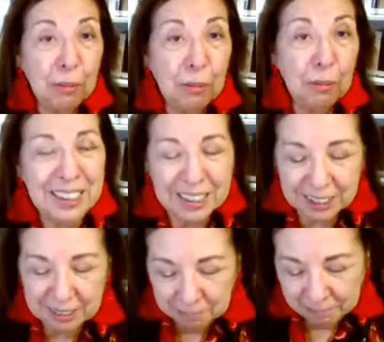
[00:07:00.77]

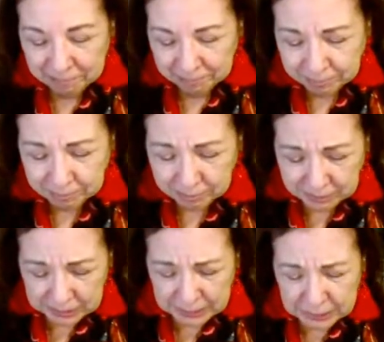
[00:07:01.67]
paintings
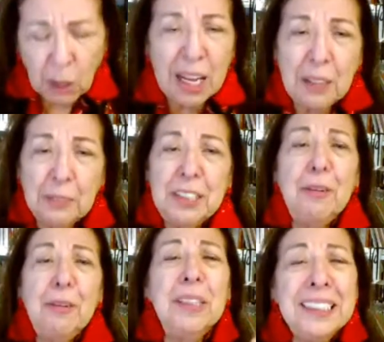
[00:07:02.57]
so I'll read
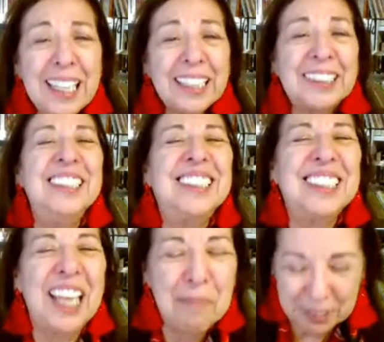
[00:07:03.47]
from the second
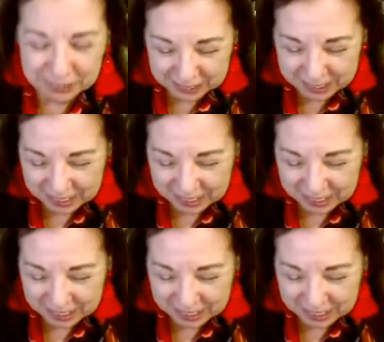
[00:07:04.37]
chapter.